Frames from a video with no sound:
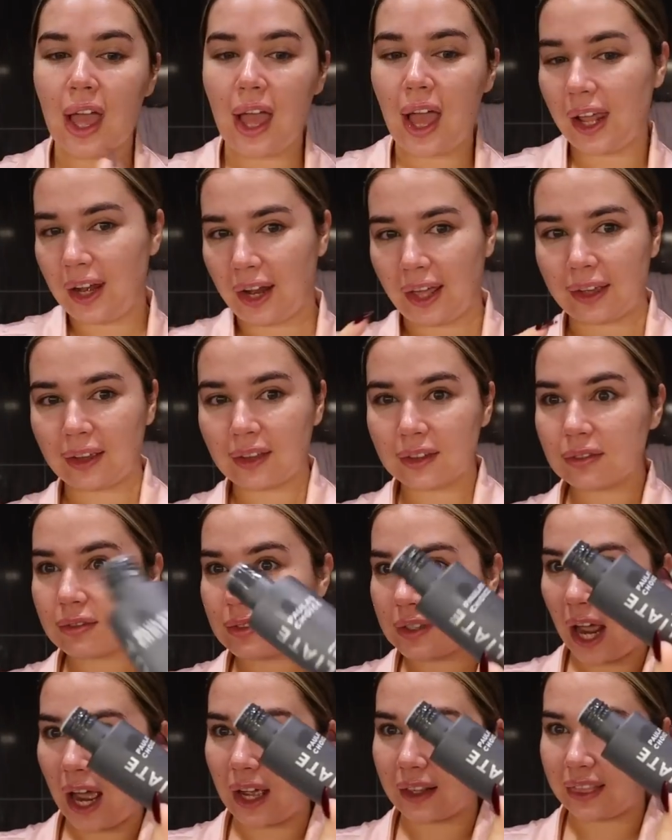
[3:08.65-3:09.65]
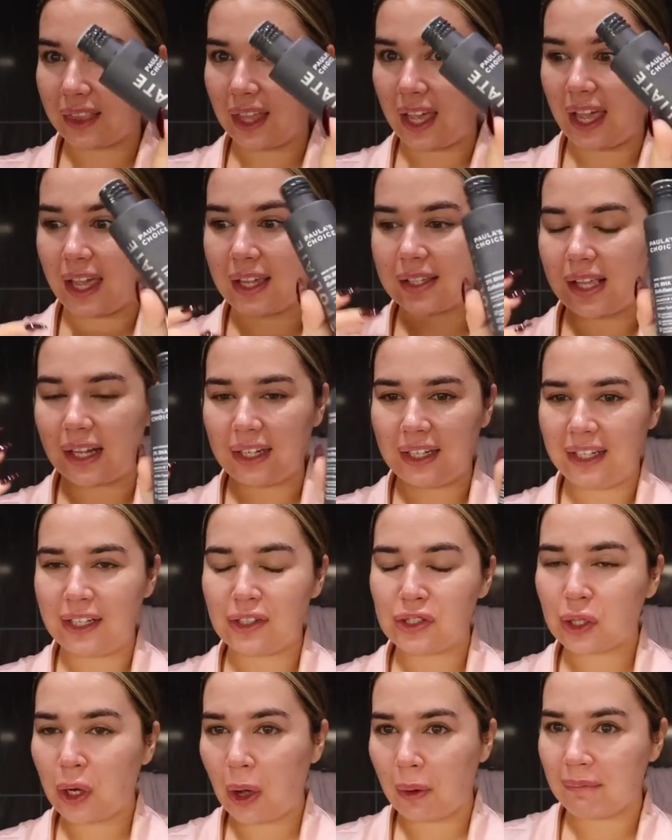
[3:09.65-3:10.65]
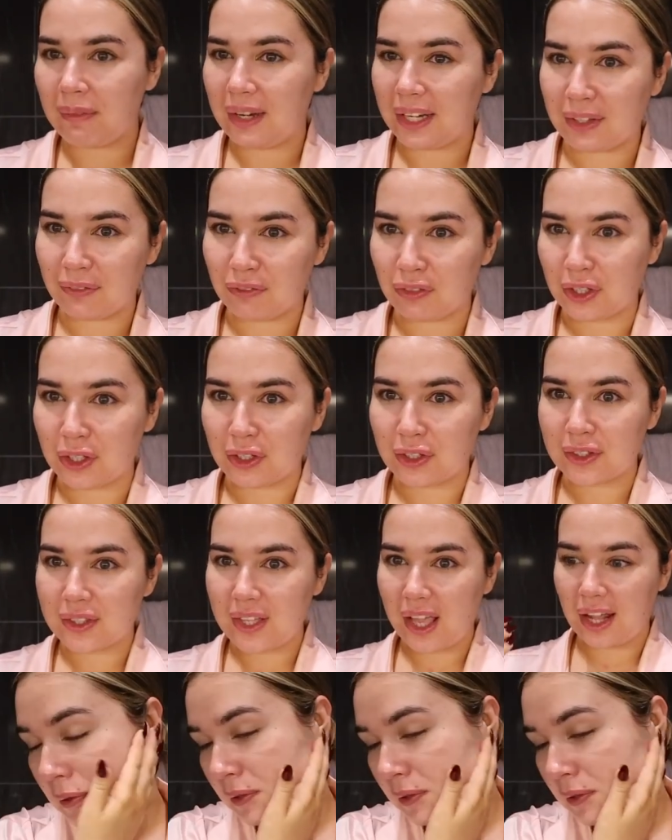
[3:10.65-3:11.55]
and like tagged this, and it literally got a million views.